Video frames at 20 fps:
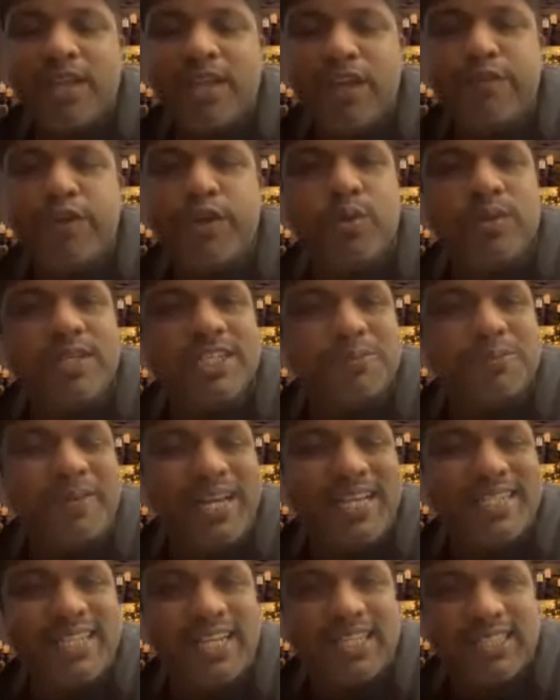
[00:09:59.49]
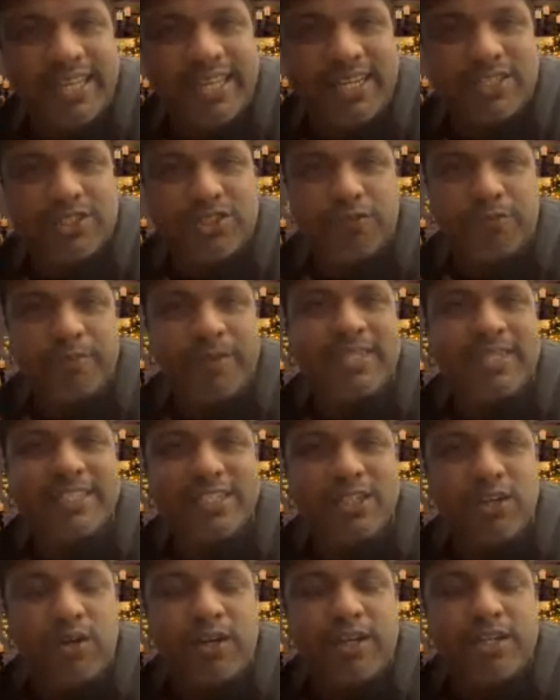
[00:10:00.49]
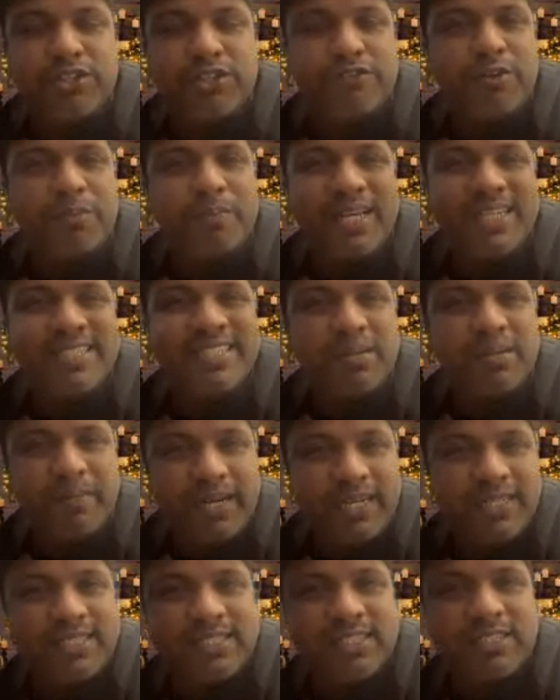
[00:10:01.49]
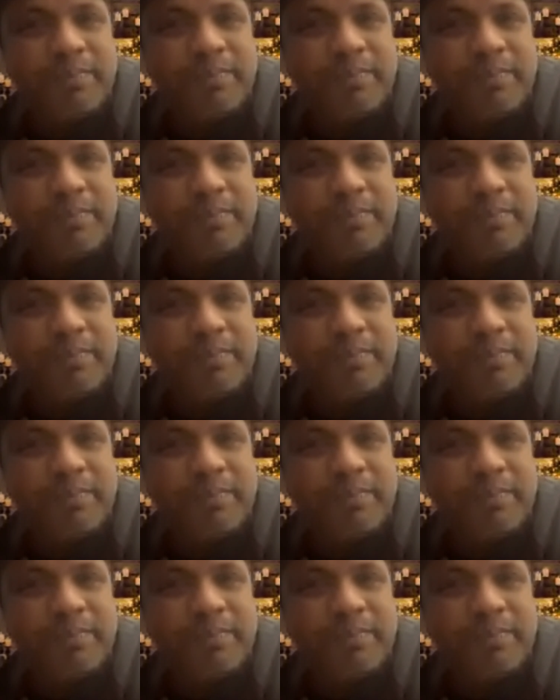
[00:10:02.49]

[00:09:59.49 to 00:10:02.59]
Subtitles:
If you do these basic things of basic knowledge of the basic medicine,